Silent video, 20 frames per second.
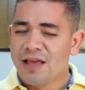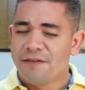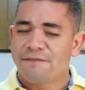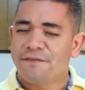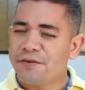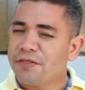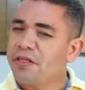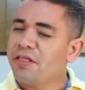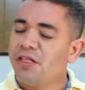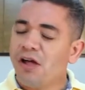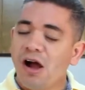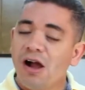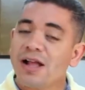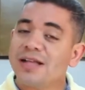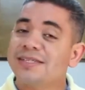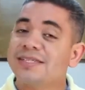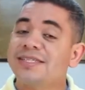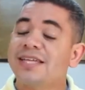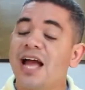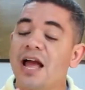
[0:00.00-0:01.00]
For the
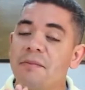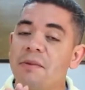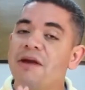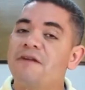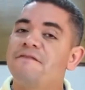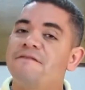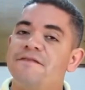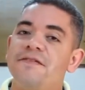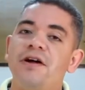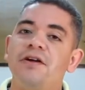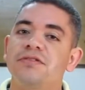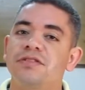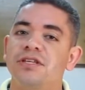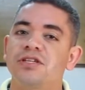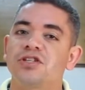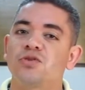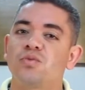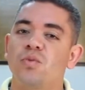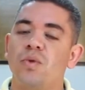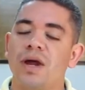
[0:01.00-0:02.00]
longest time, I felt
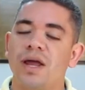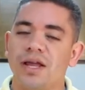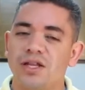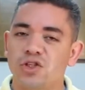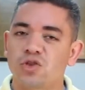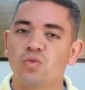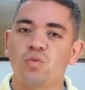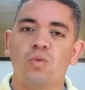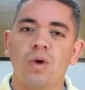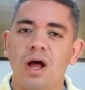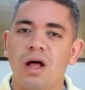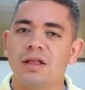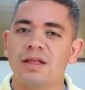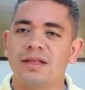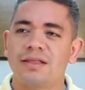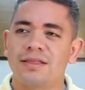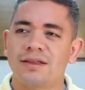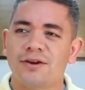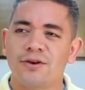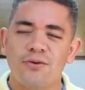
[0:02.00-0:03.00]
this way as well,
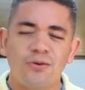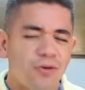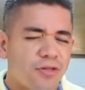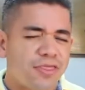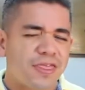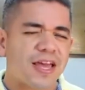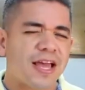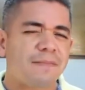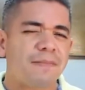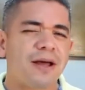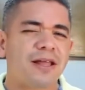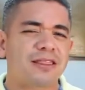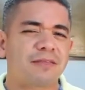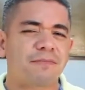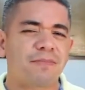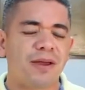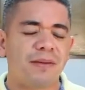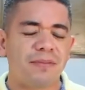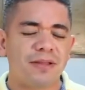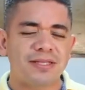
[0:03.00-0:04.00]
and the cool thing about the
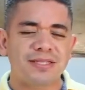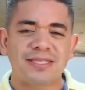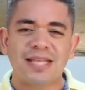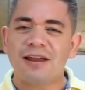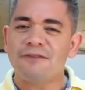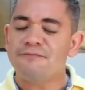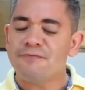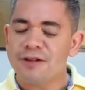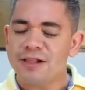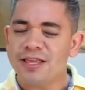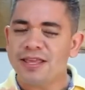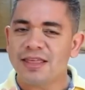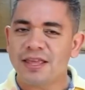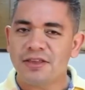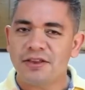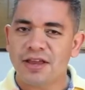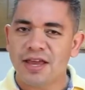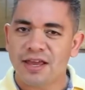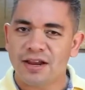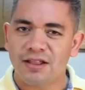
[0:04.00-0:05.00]
Pebble is not really
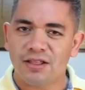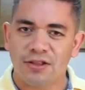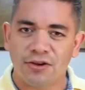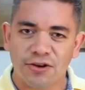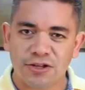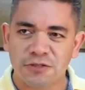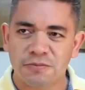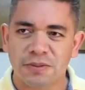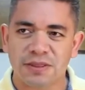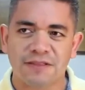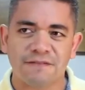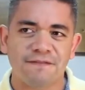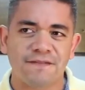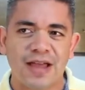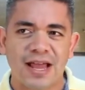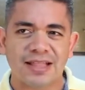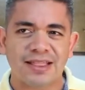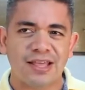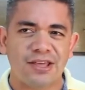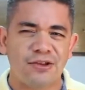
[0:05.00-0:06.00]
that you get alerts, but the
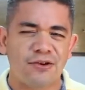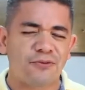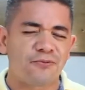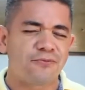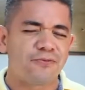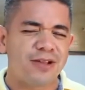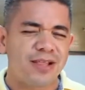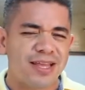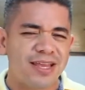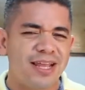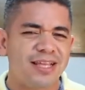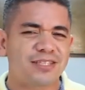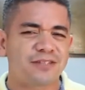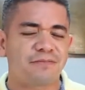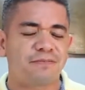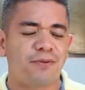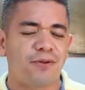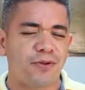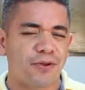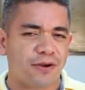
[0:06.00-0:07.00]
fact that you don't really need to
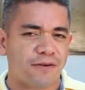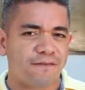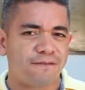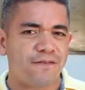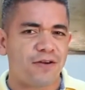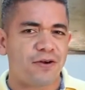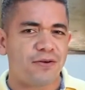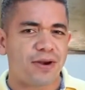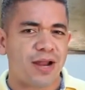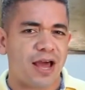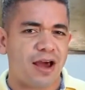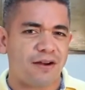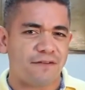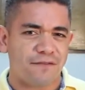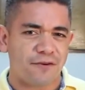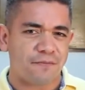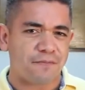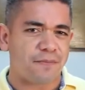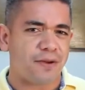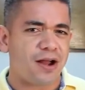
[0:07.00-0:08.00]
pull your phone out of
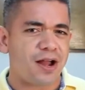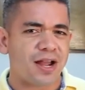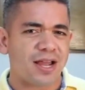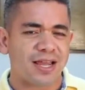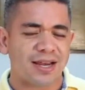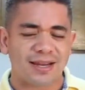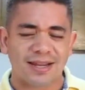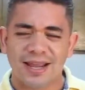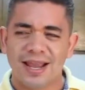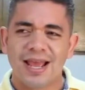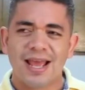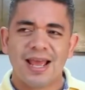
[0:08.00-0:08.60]
your pocket.